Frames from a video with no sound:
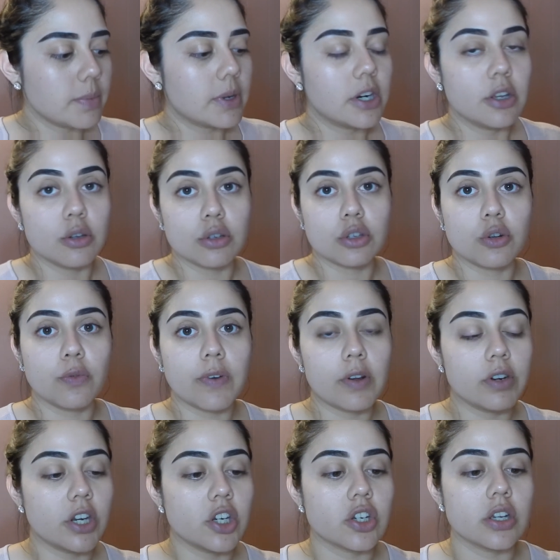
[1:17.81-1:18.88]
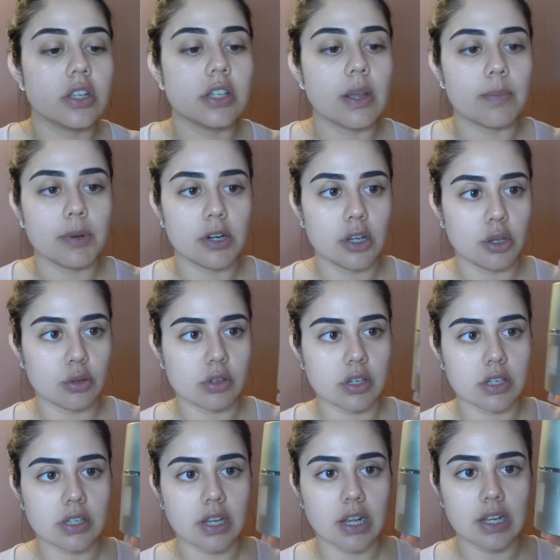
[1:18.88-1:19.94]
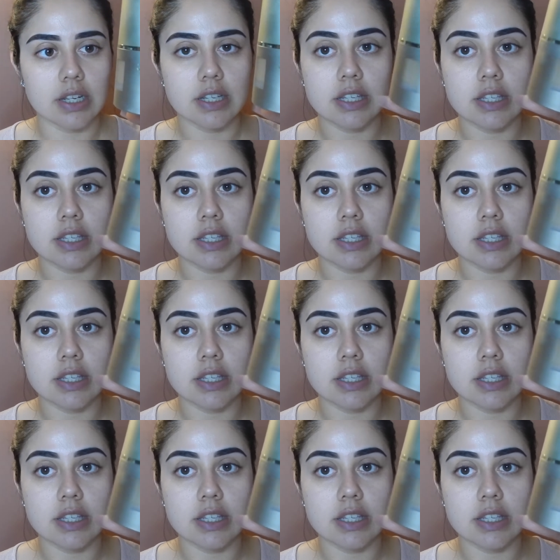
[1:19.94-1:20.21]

gonna use two foundations. I'm gonna use the Stila